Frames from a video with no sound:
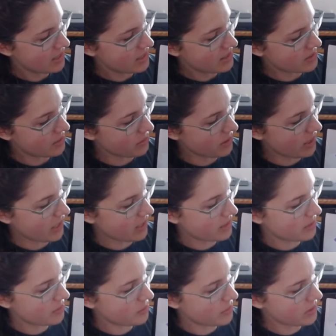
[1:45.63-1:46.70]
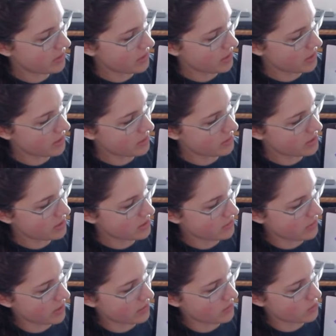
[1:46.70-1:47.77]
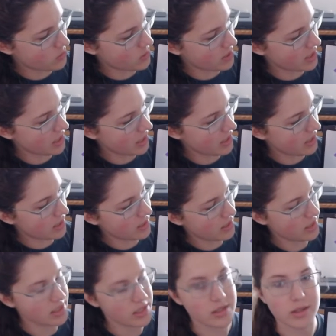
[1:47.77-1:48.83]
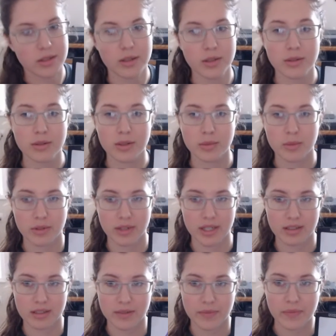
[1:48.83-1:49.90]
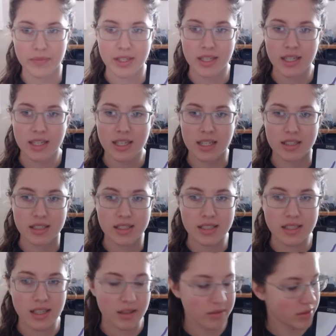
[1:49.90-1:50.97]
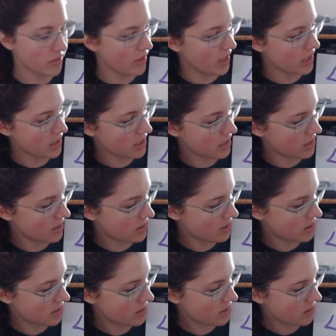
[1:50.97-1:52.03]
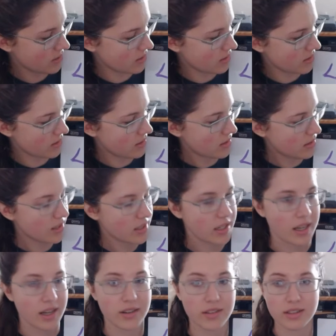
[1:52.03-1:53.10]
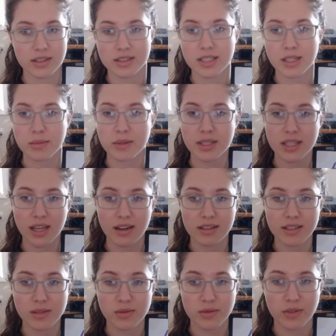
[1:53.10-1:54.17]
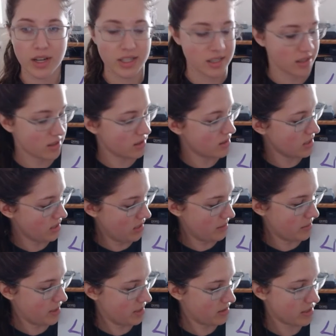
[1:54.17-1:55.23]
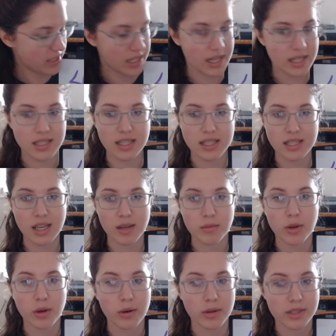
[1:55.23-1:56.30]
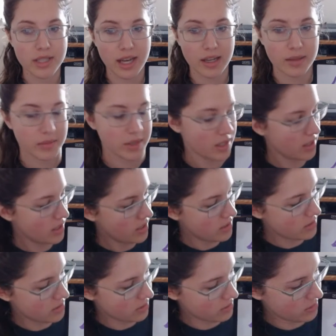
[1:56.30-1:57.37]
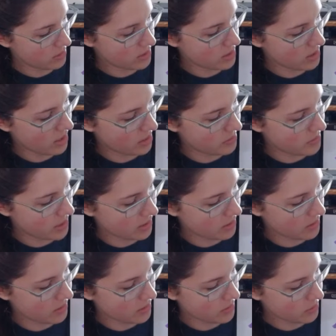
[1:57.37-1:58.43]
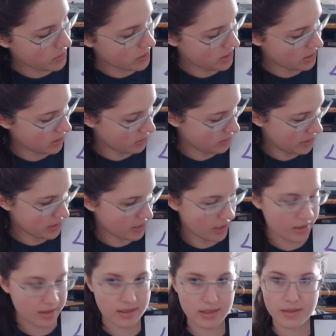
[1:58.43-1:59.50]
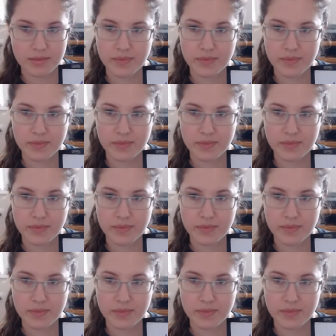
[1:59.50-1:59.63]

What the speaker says: So that number that you just found, 29, is your new numerator. And just like with fractions, or typically how it is with fractions, your denominator stays the same the whole time. So your denominator would still be 6.